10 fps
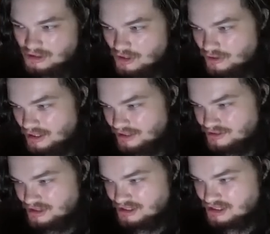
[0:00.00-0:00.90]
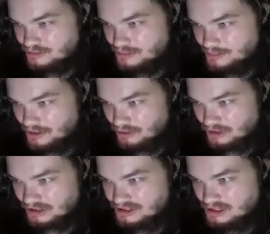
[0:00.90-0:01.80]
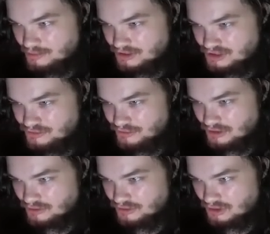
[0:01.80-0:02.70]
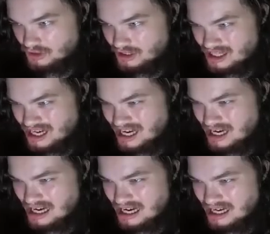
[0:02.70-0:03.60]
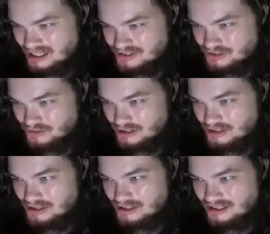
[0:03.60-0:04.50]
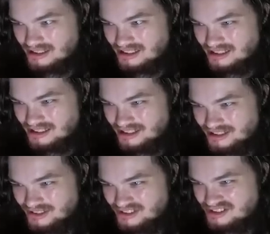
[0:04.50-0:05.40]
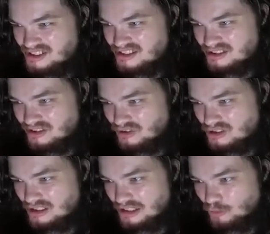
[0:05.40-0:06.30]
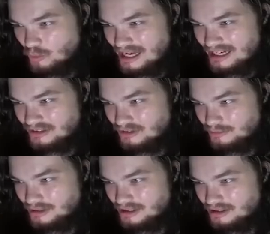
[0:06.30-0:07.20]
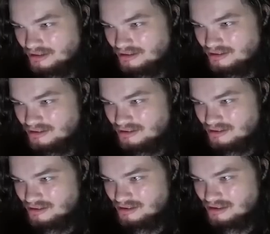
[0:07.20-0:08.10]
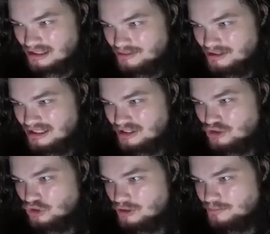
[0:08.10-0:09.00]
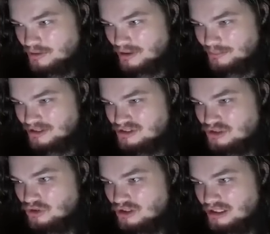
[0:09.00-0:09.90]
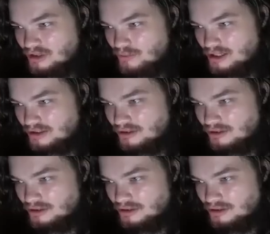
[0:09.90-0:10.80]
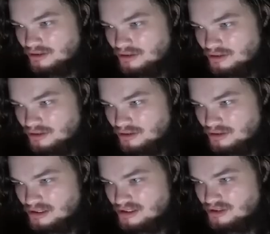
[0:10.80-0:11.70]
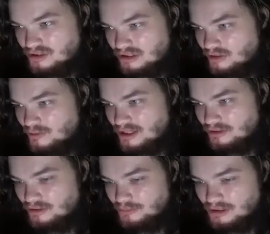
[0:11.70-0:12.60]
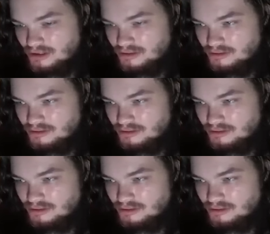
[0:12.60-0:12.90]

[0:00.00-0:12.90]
Okay, see, this gives me a better look. Let's see what these vehicles are. Ah, dude. This doesn't look like Wagner, man. I mean, it could be Wagner, but it doesn't look like Wagner. It doesn't look like Wagner to me.